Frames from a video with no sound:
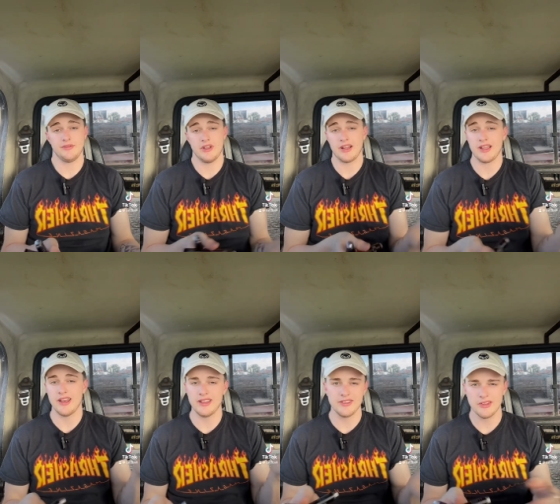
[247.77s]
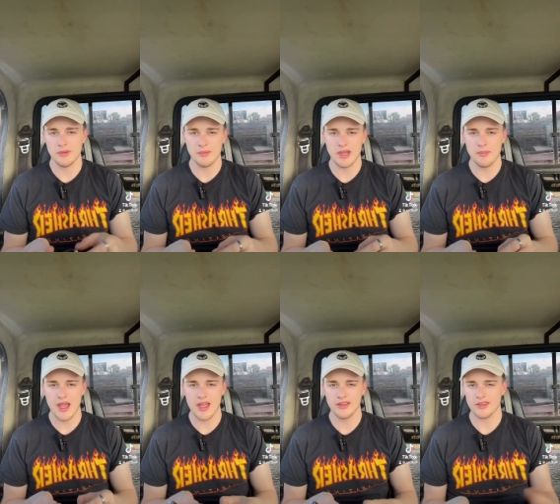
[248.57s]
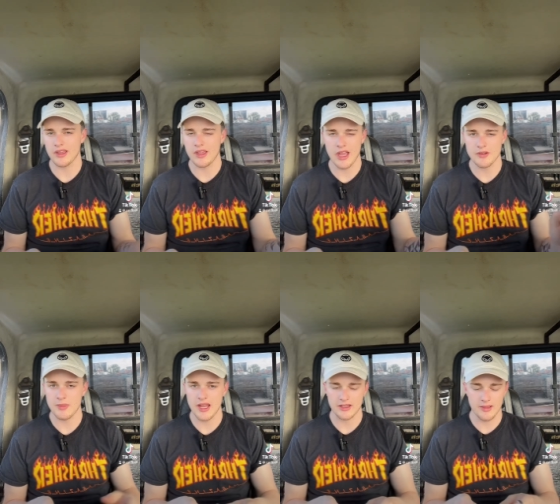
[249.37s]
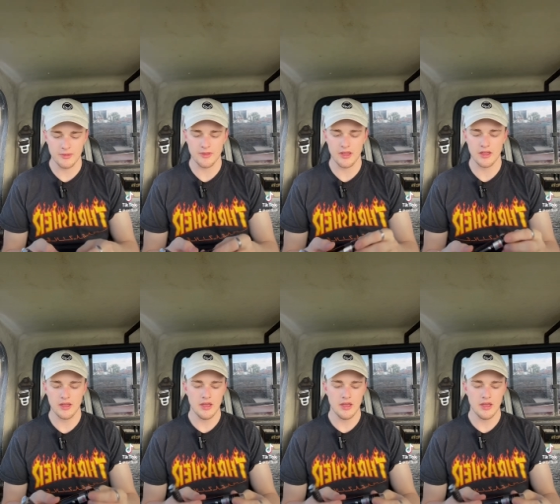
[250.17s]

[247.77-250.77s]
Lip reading: and I kind of get some of the money back as like a cash back type of thing.